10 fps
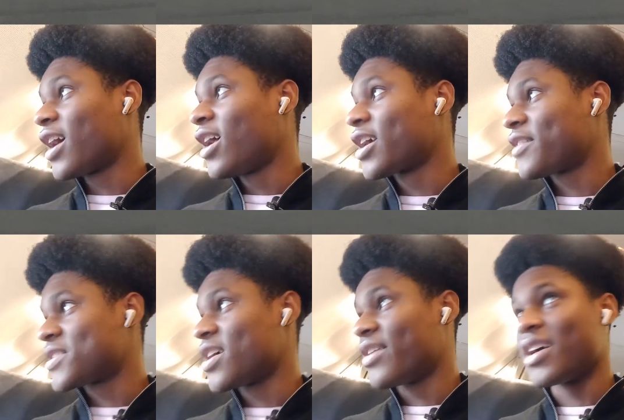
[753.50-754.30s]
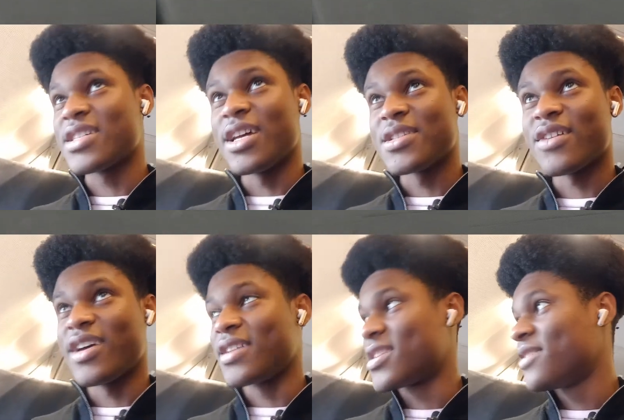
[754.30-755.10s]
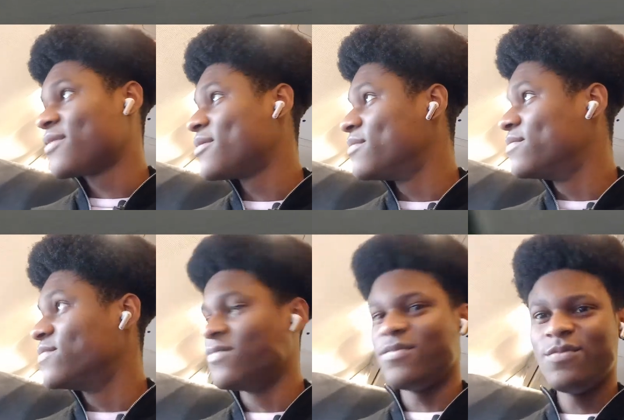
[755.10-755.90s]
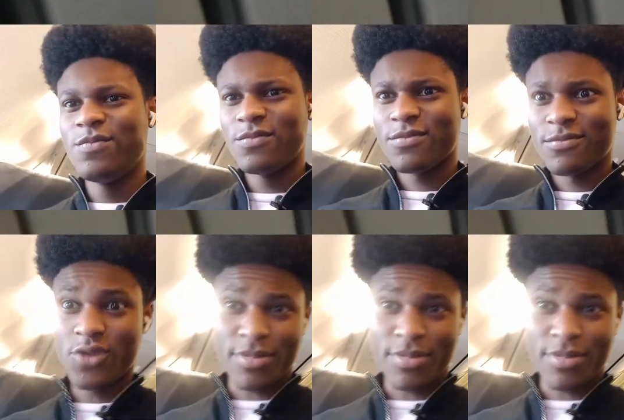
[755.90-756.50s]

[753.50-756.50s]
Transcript: give it a 7 out of 10. 7 out of 10. Not